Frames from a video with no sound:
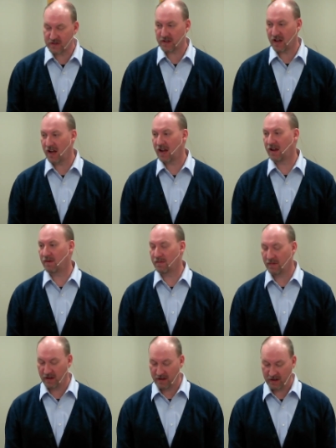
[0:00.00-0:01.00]
time
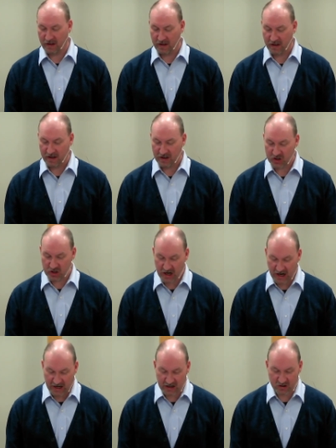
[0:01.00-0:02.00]

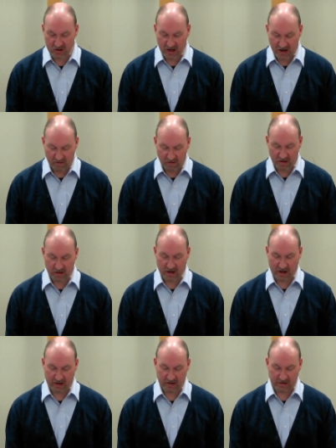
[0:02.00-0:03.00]
changed everything.